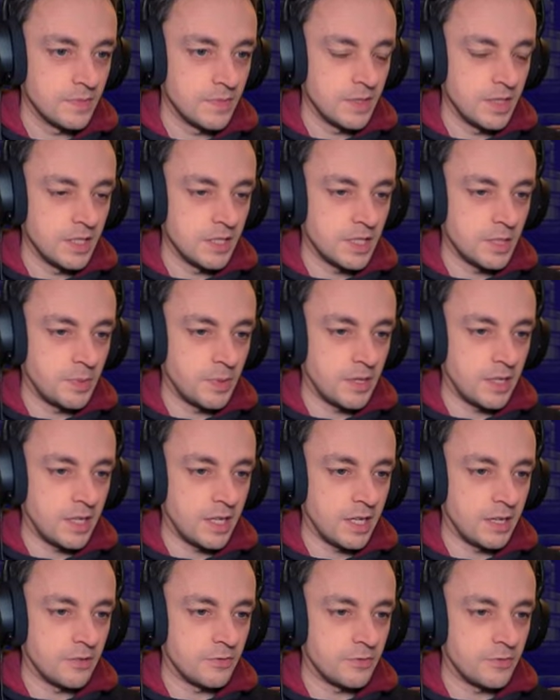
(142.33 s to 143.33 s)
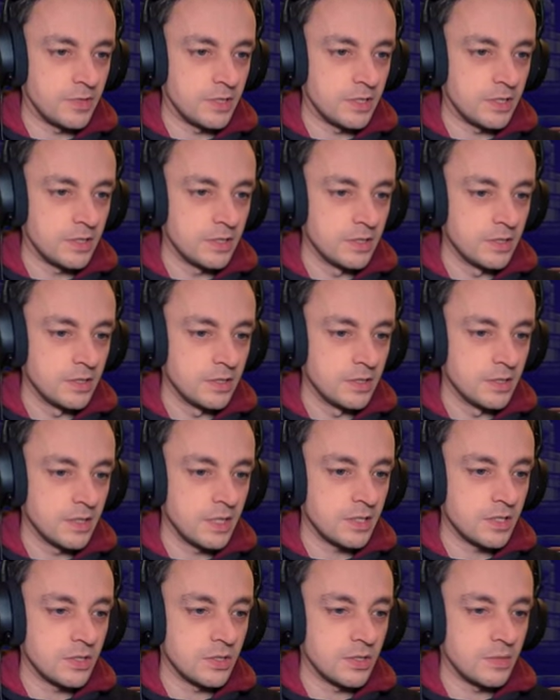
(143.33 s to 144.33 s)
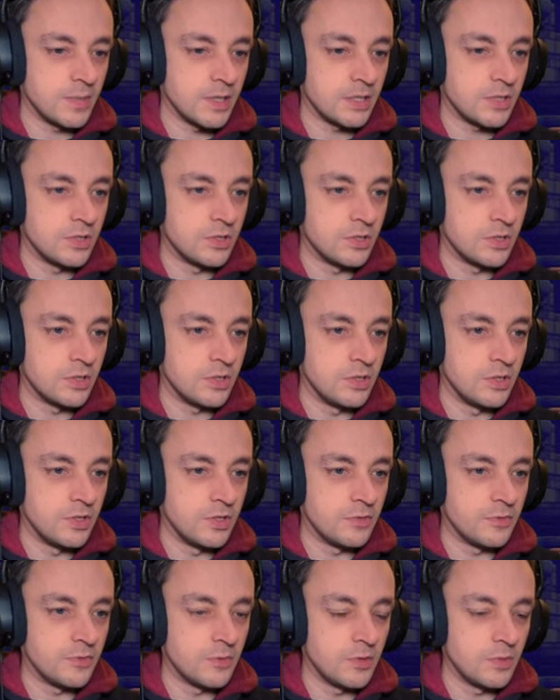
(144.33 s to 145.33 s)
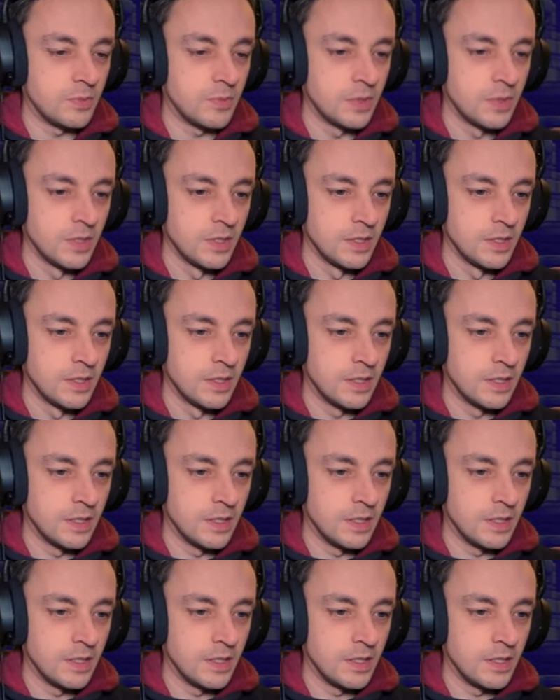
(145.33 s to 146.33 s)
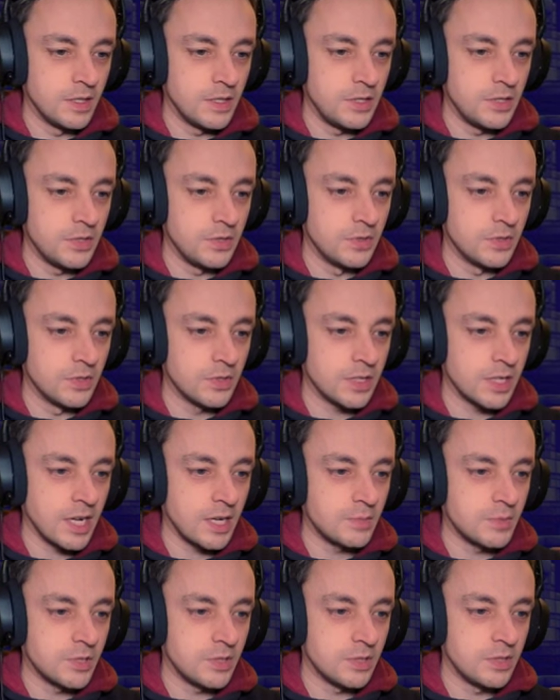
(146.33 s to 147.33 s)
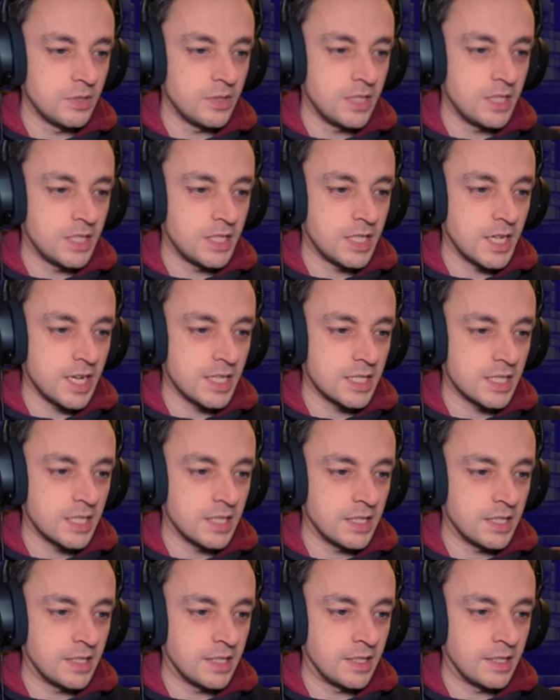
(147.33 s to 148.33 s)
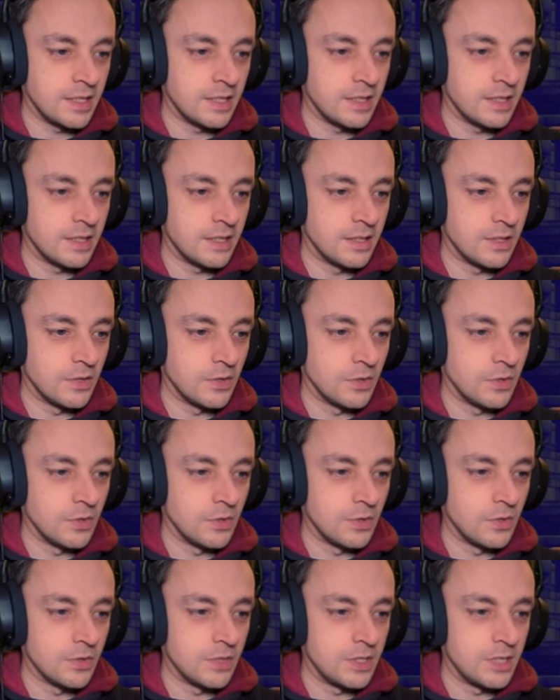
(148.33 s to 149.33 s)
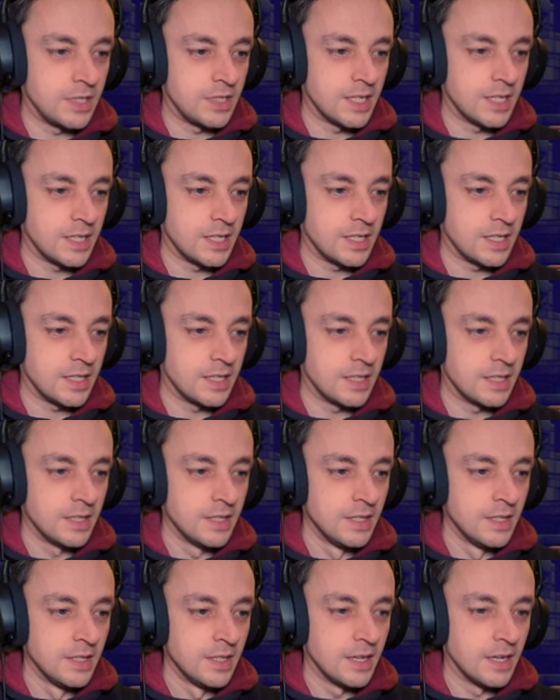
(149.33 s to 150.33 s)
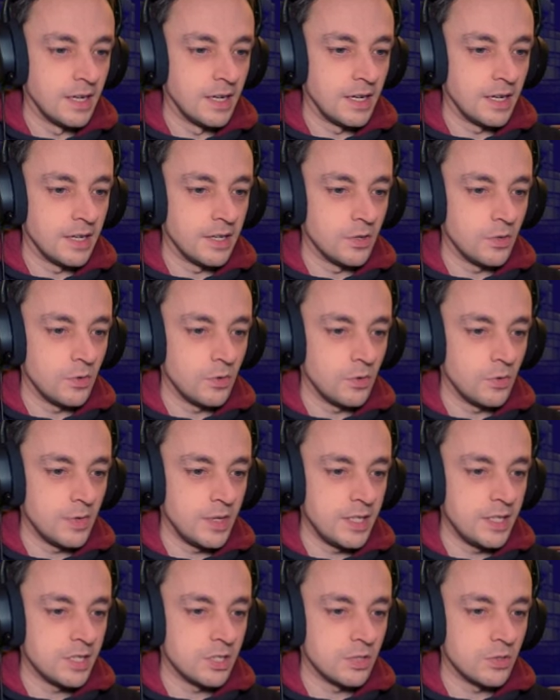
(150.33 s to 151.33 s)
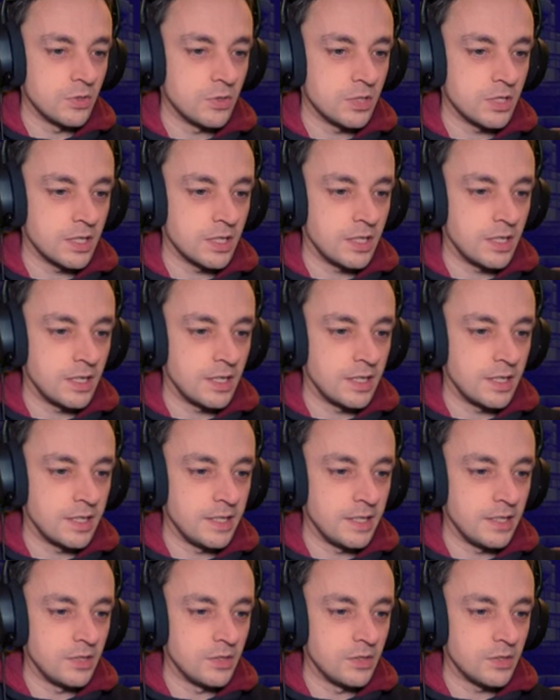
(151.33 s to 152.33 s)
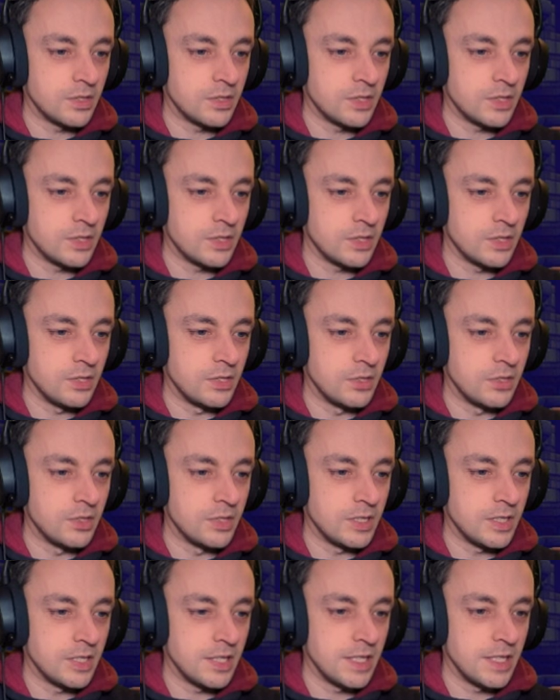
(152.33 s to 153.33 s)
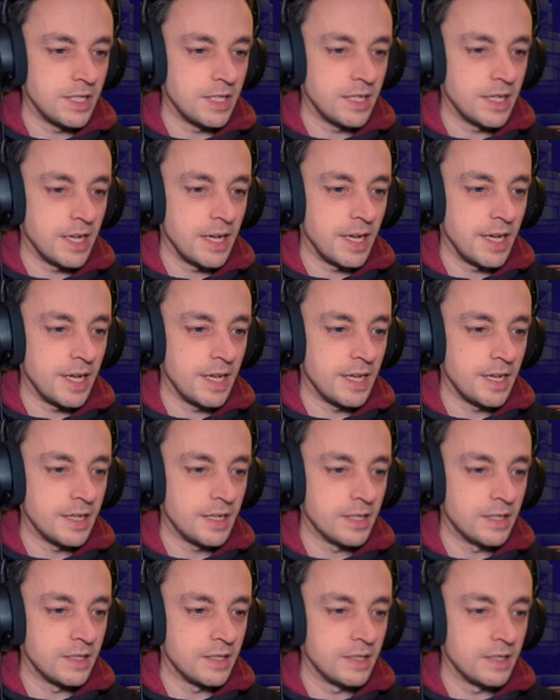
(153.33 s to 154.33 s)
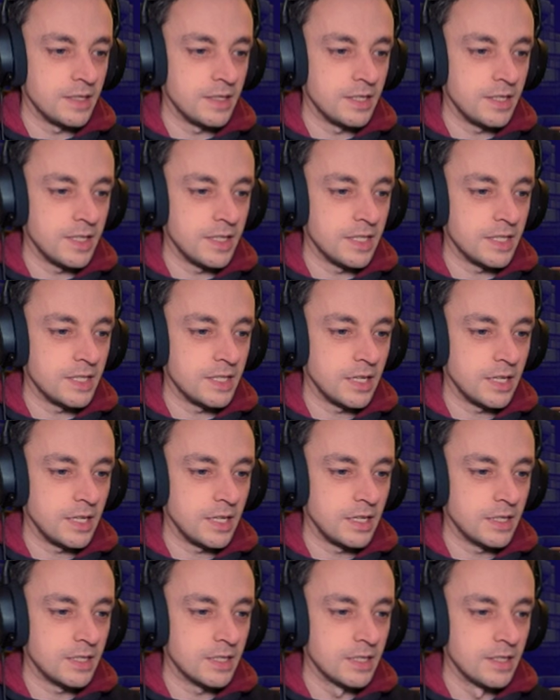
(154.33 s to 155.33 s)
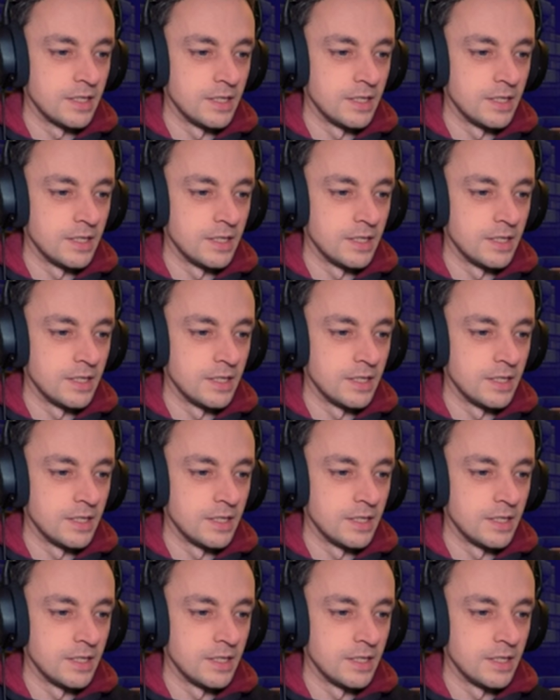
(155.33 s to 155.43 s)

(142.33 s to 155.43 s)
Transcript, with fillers: It's a bunny outfit. That's not a masseuse uniform. Uh, you look absolutely dazzling, Ordelia. I always thought I looked good in a leotard,